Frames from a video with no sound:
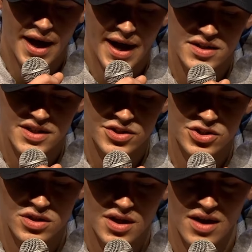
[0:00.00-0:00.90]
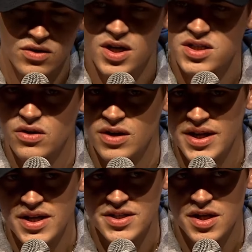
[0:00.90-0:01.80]
acting should get not necessarily
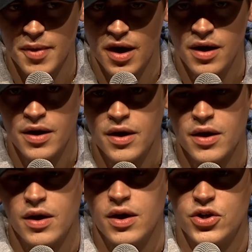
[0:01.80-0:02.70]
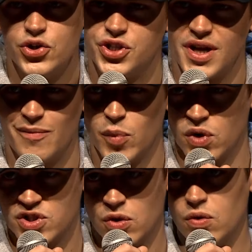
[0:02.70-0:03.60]
easier, but you should have more
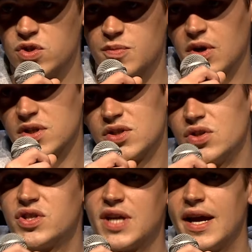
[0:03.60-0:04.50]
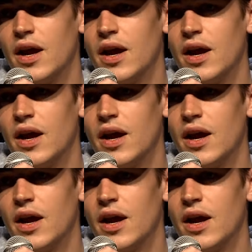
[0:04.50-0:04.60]
tools, because as you say, the